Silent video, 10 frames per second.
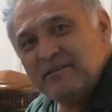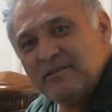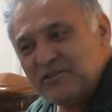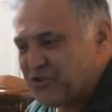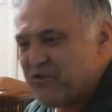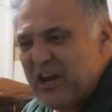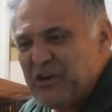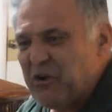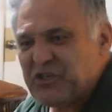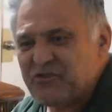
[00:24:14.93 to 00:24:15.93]
String,
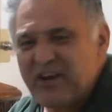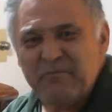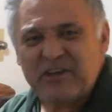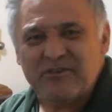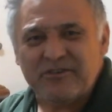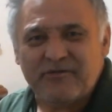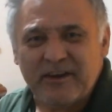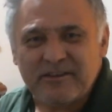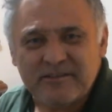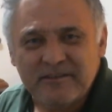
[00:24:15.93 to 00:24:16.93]
no string makes no
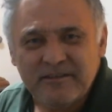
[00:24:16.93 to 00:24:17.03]
difference.